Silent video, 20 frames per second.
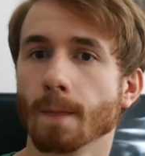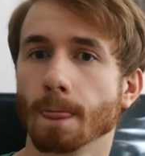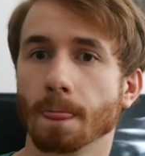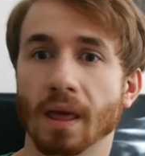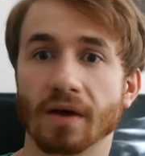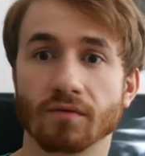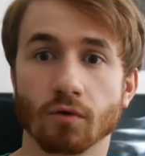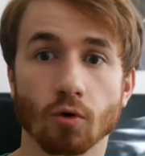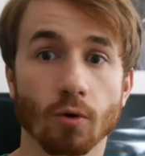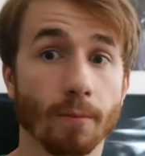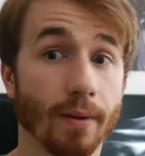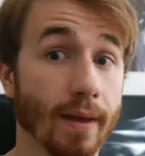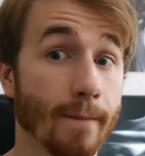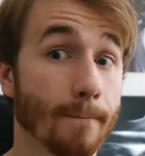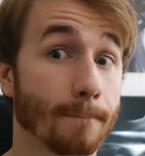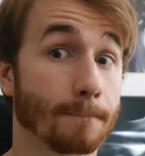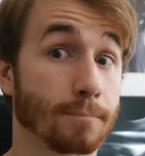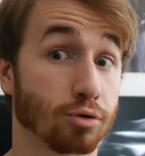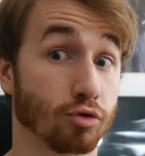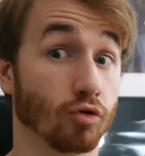They've all
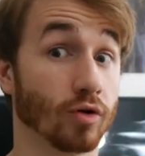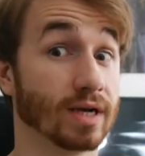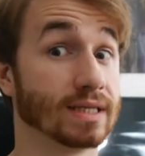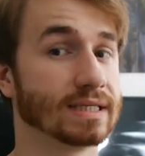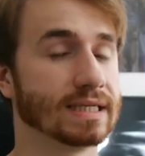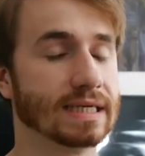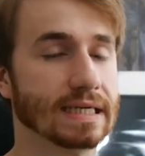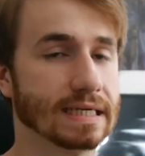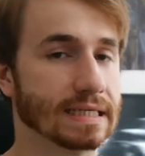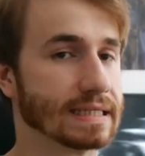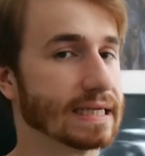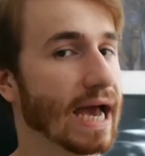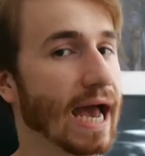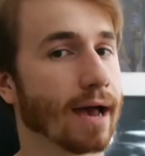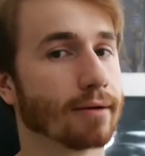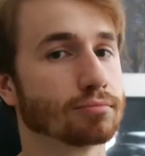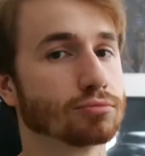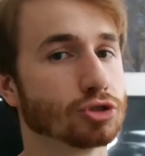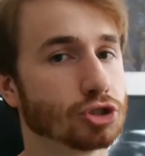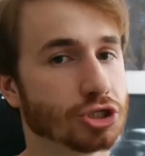been pretty
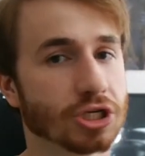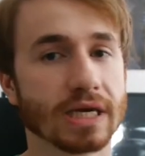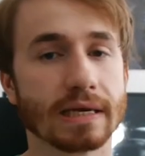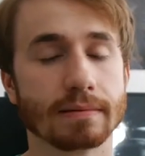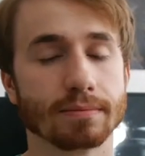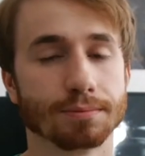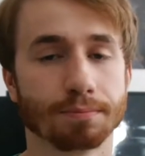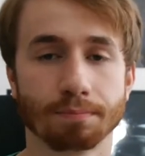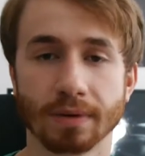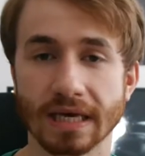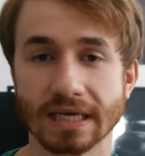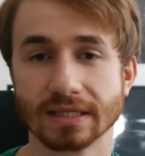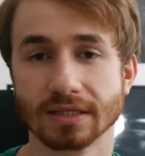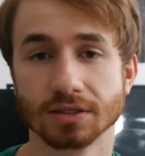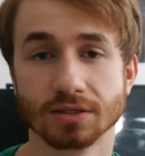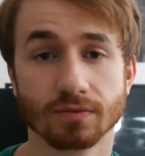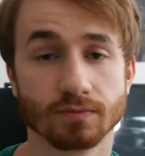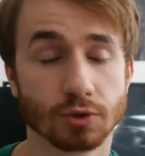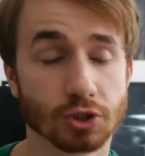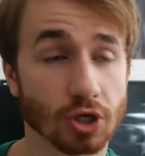damn cheap
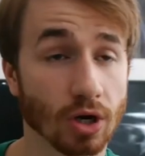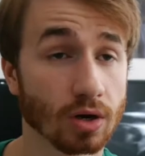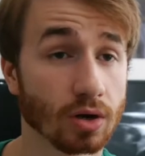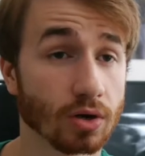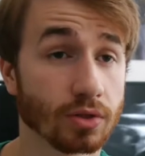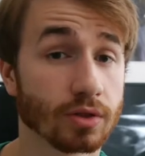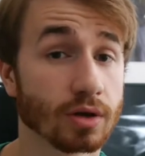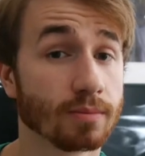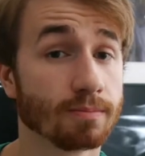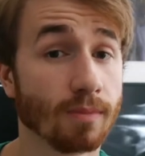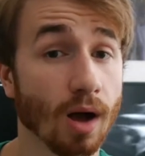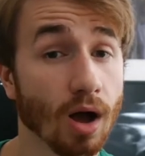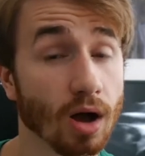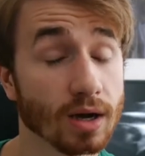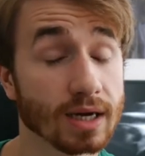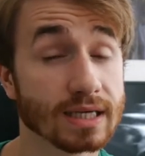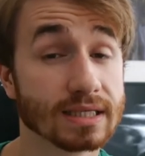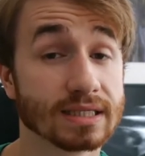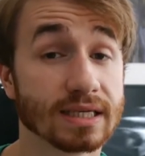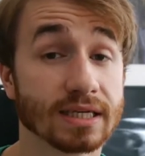pieces of junk that are
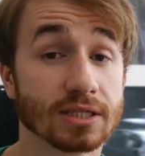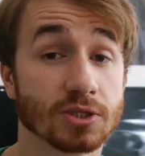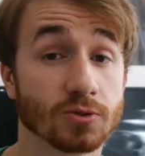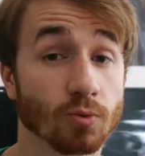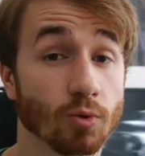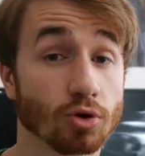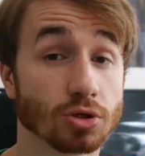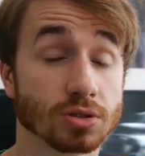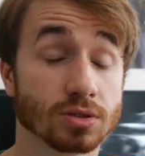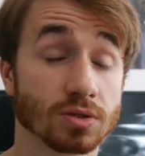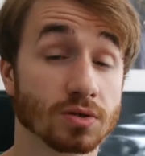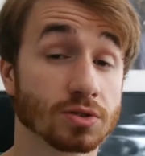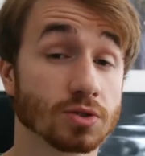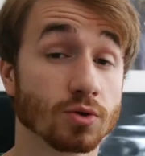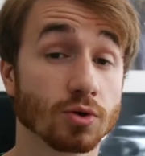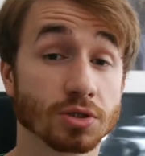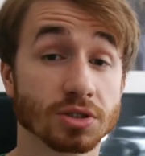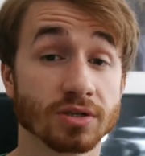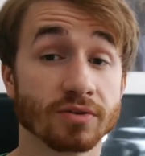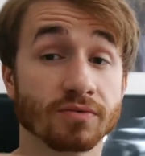marketed towards a
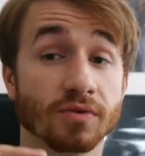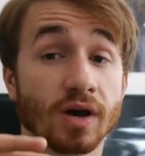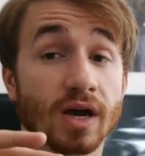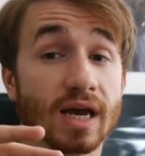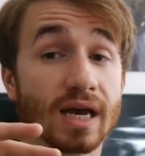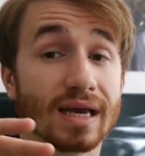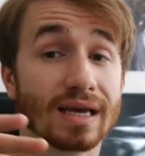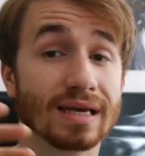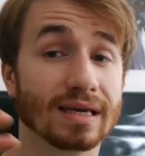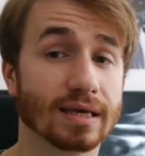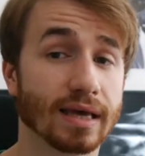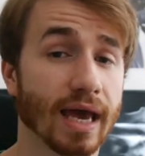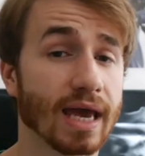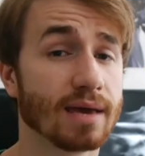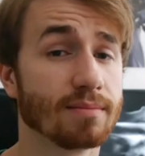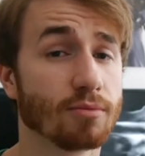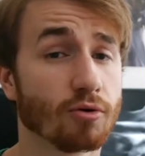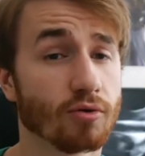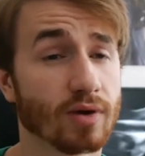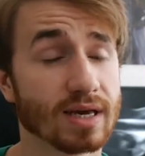sort of
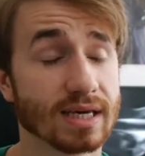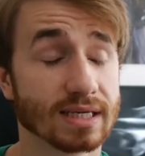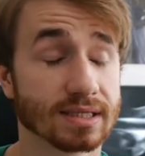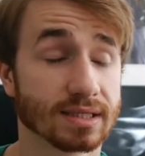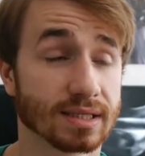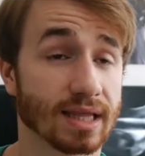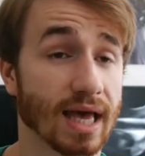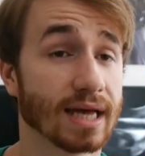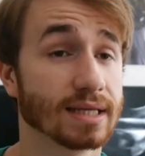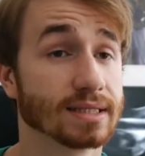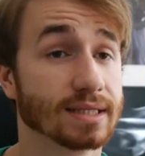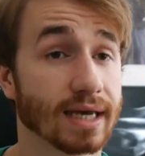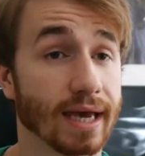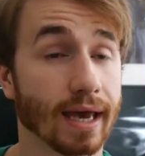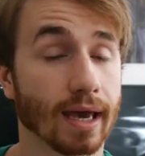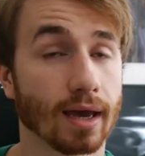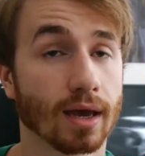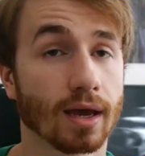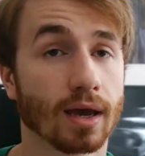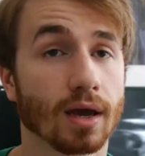gamery
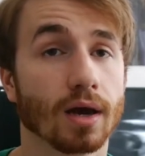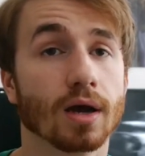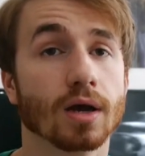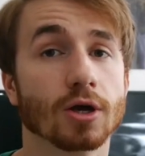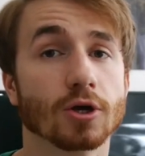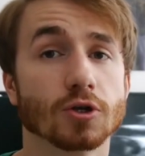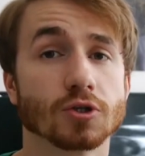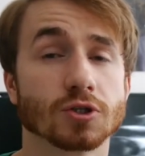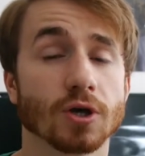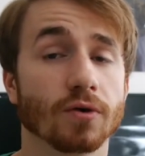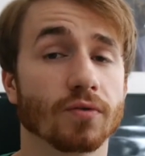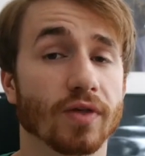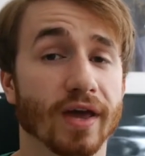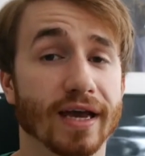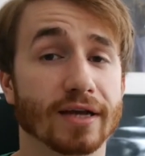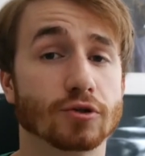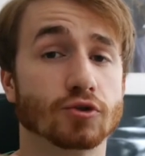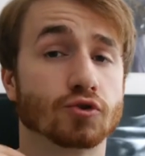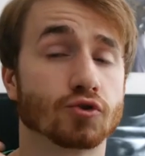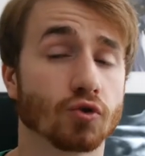aesthetic so that
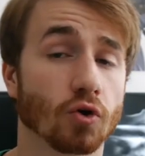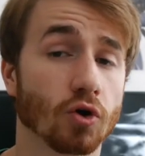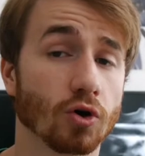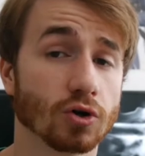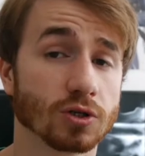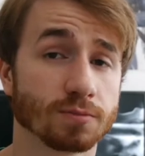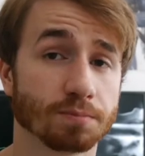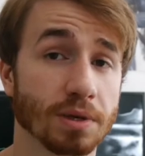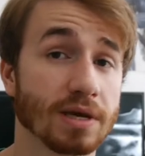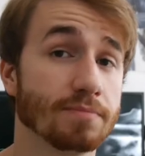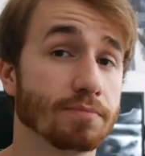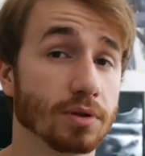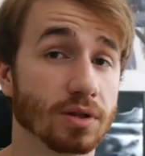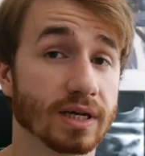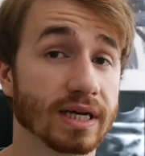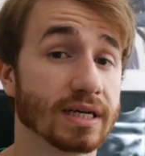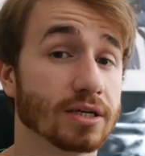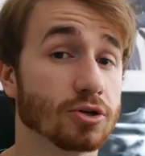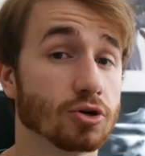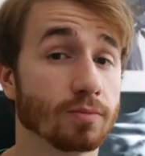it draws people
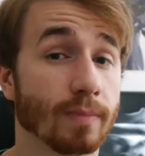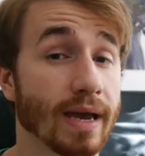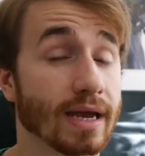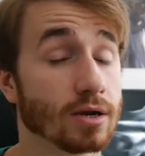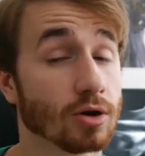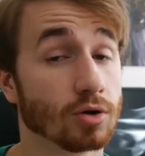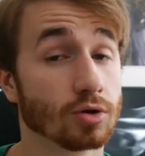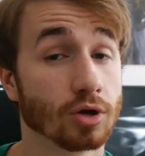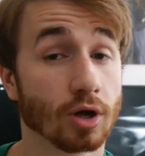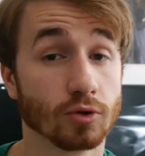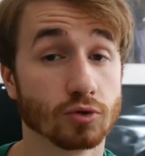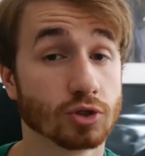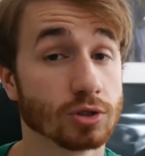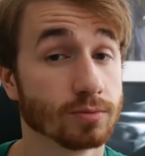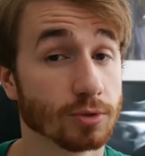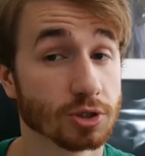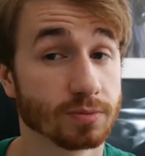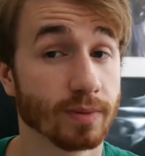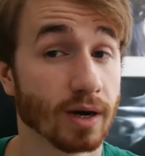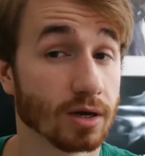in who may not know too
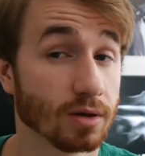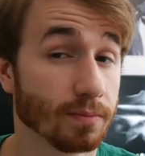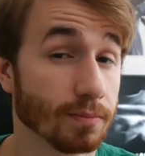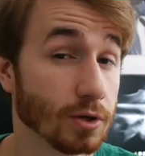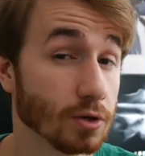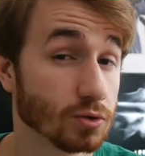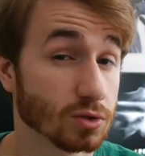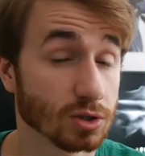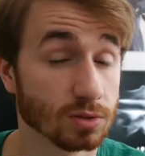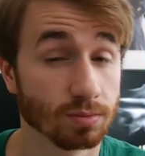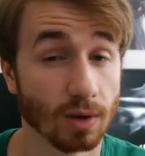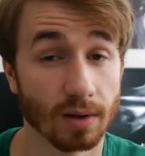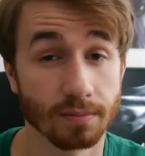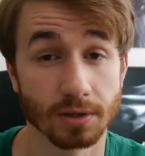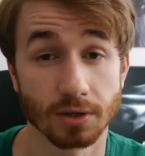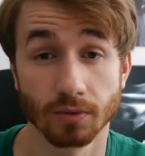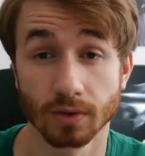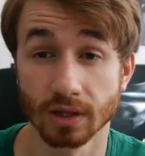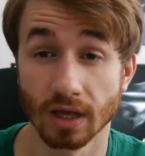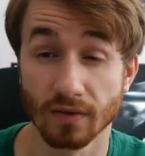much about computers, might
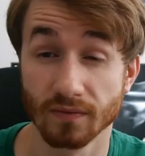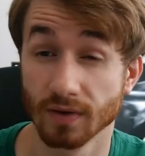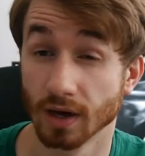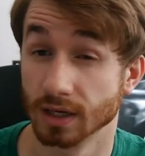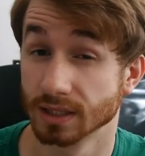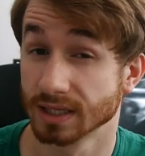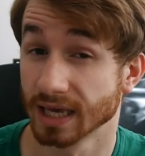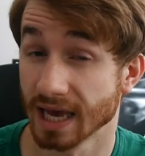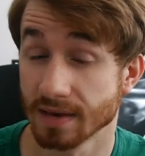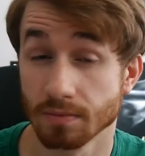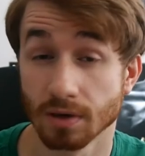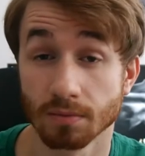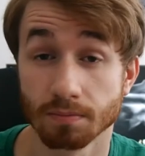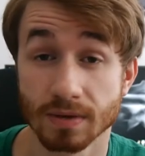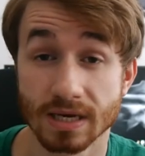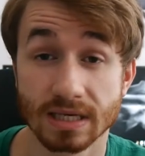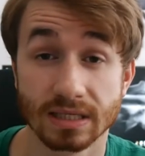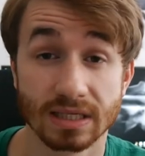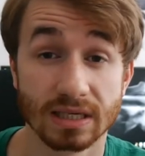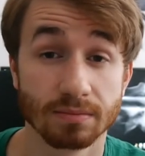be doing their first gaming
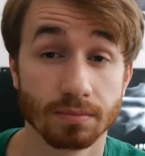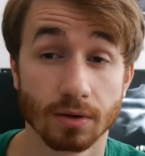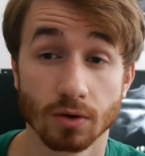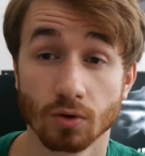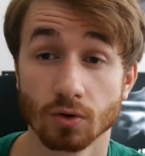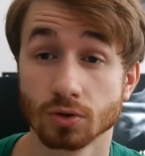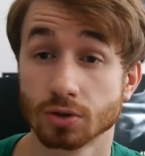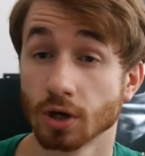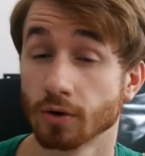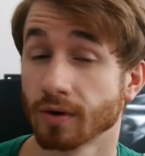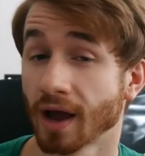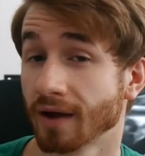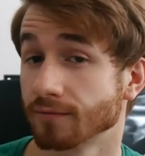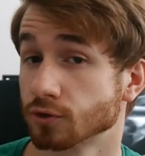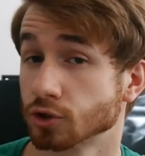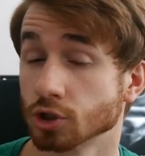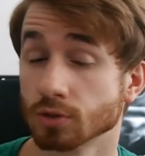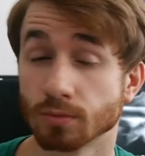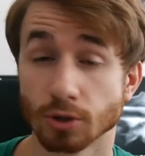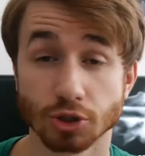PC build, don't have
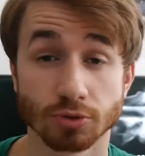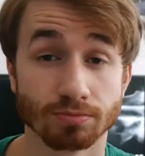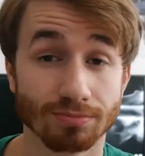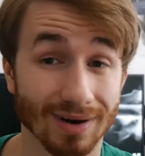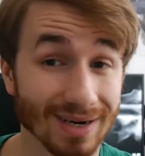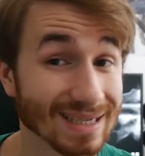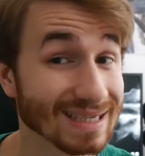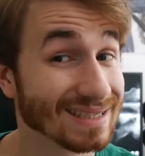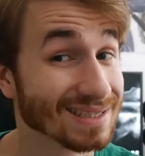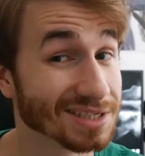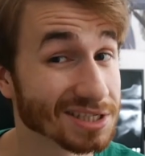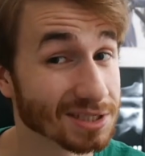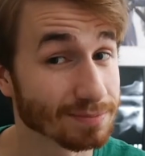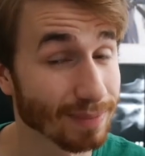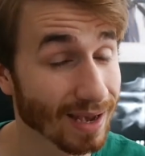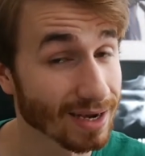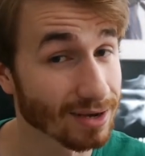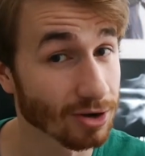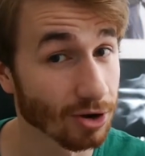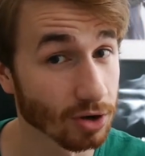too much money to
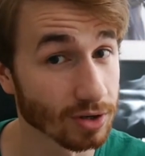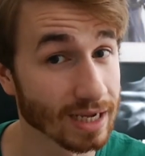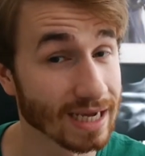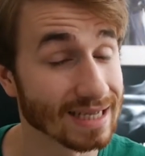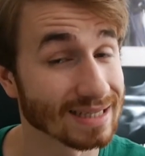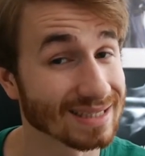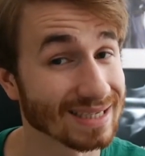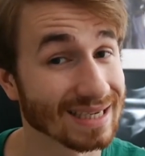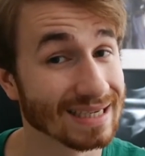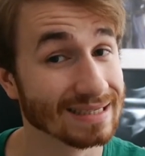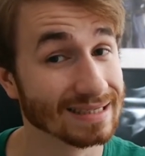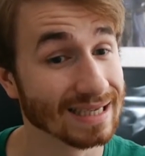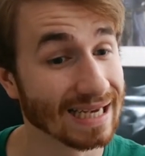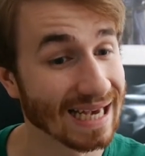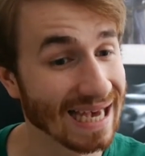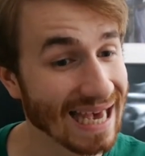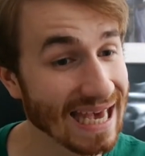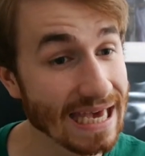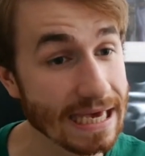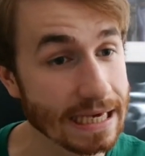spend on it is
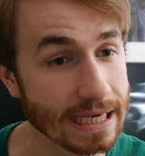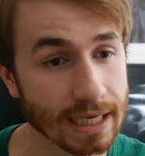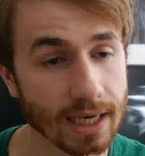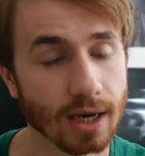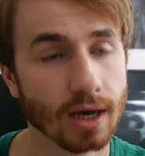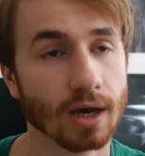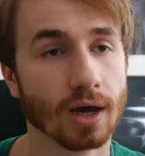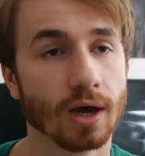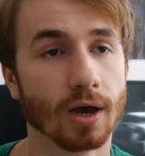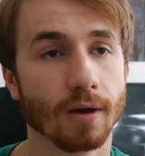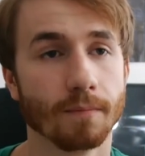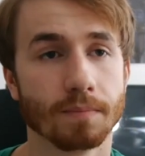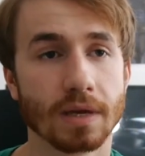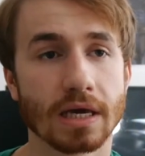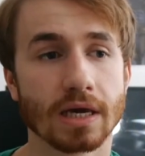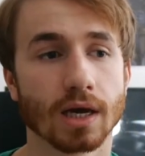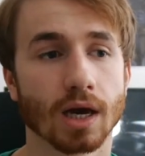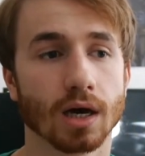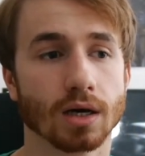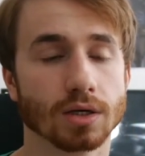key
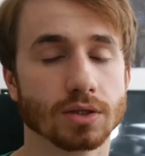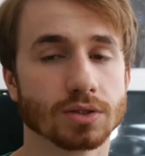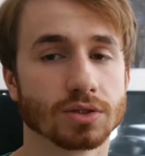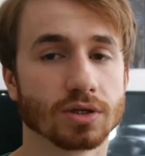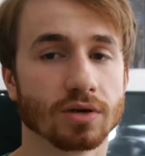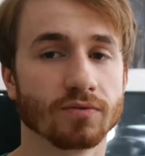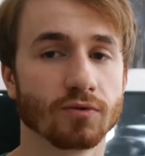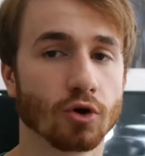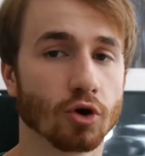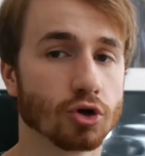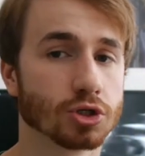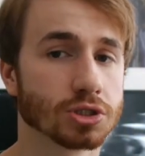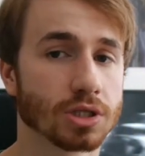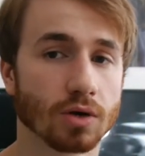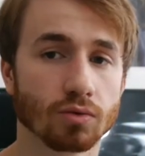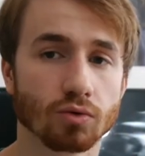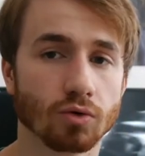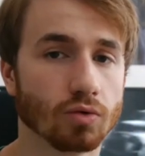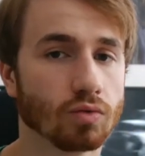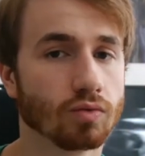because of course
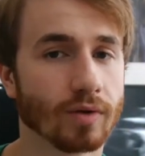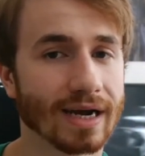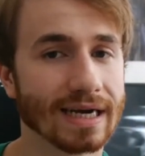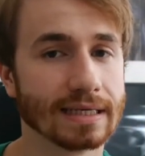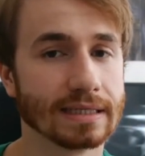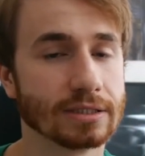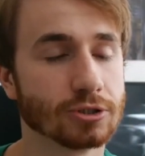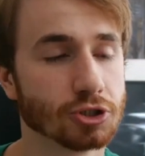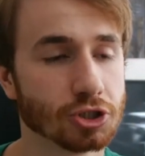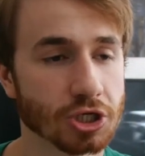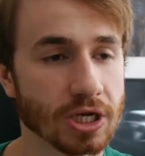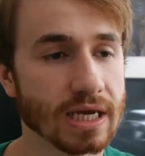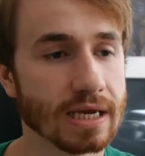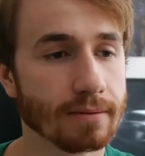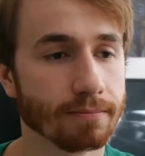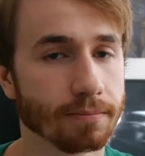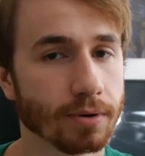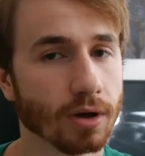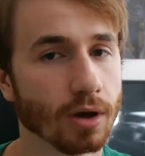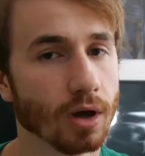they're all really cheap.